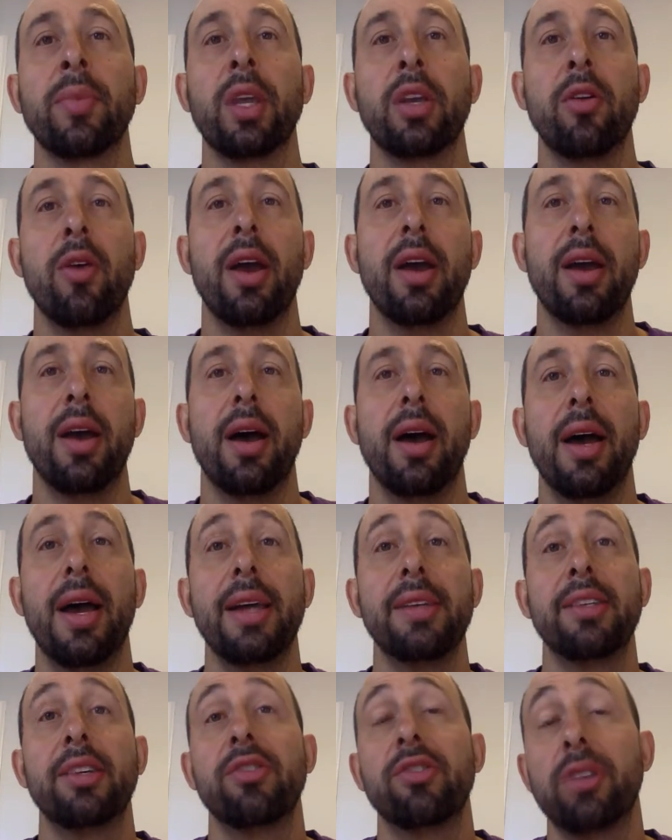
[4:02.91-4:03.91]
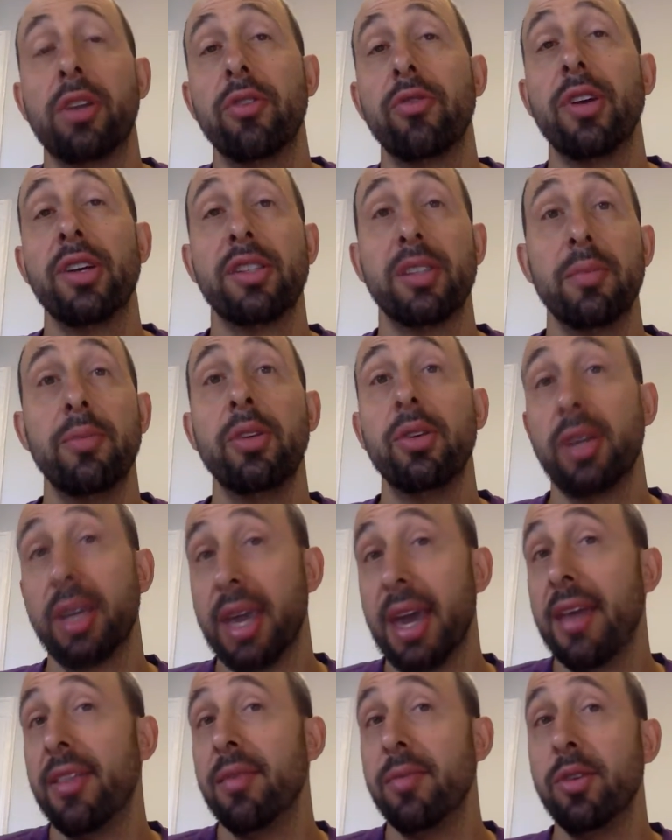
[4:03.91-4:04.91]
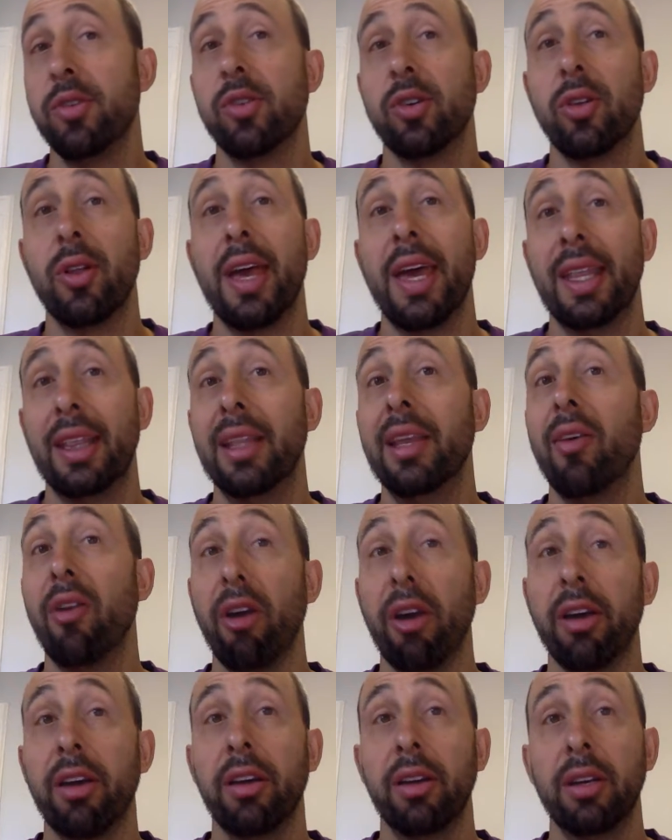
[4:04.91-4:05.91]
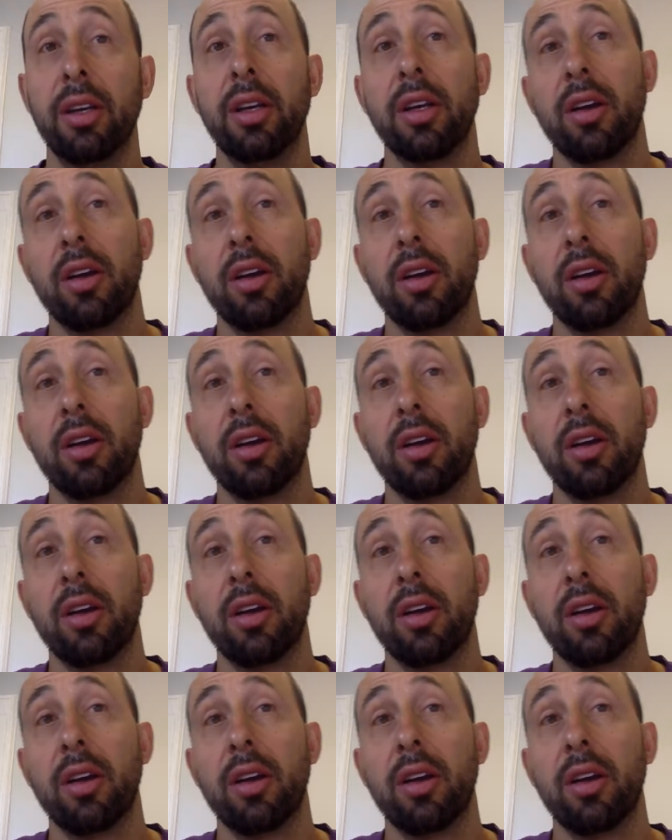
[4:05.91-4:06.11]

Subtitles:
Your essay should address the musical and lyric